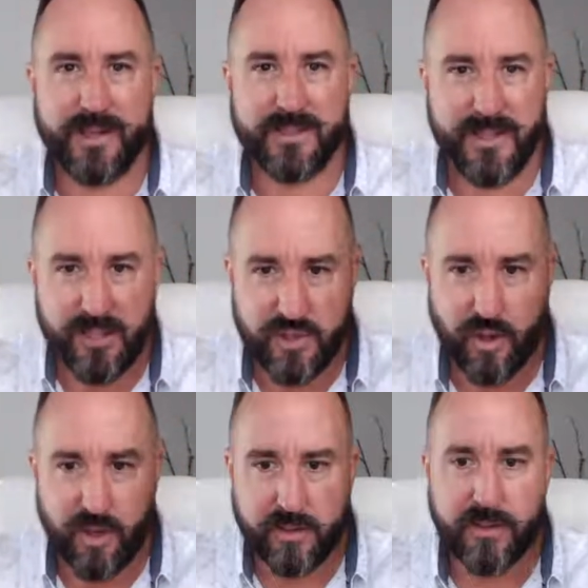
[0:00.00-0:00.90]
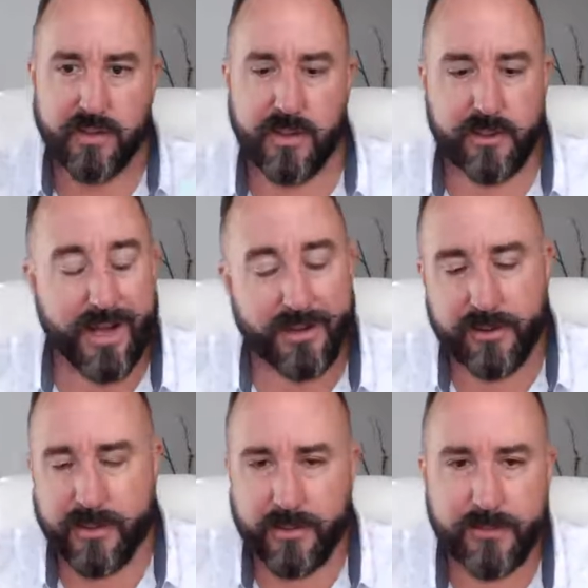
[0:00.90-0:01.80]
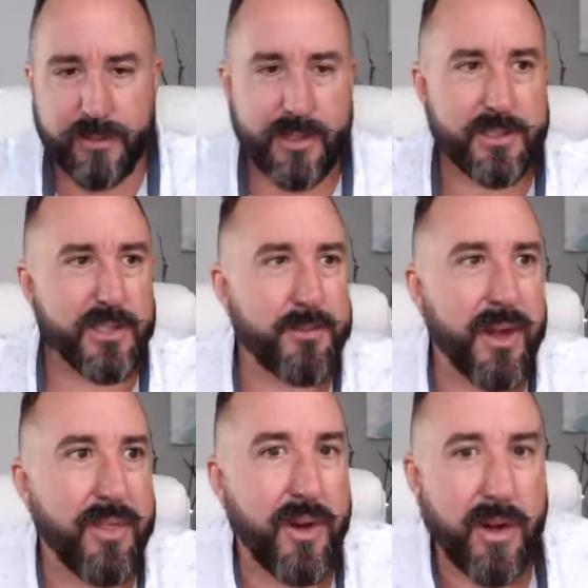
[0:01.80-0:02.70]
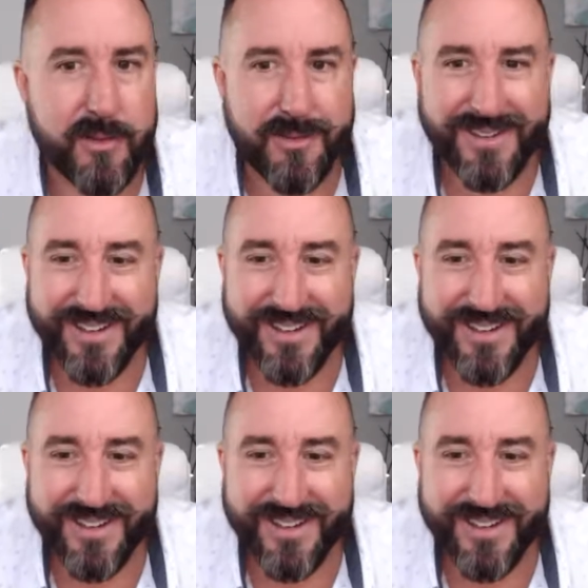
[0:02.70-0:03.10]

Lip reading: It's a darkness that, I don't know. That's just my thoughts.